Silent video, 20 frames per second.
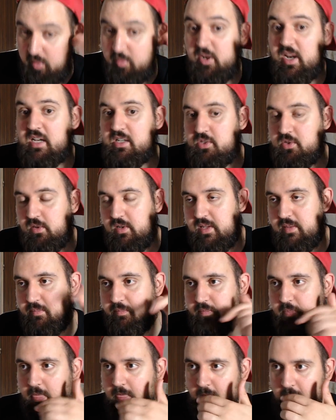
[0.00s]
But actually,
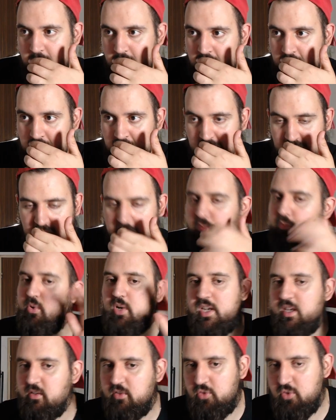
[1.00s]
I'm
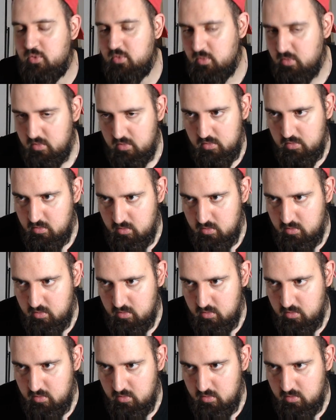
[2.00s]
willing to,